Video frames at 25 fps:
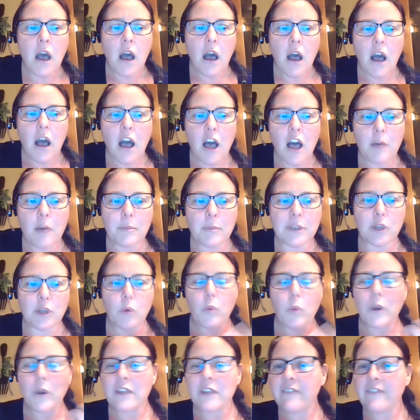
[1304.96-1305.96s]

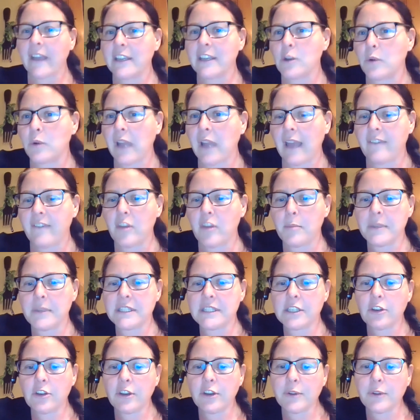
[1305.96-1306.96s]
what if I don't have the
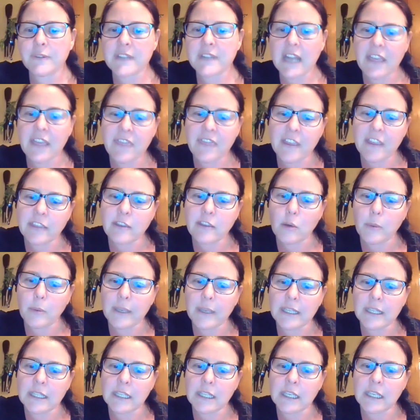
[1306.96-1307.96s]
materials that I think that
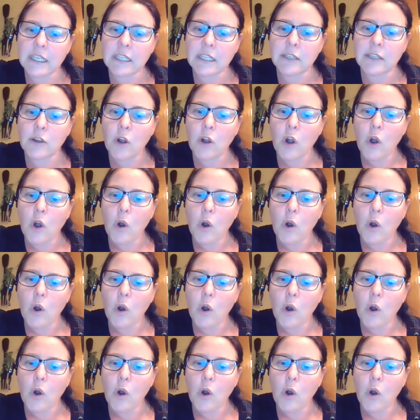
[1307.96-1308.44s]
we need,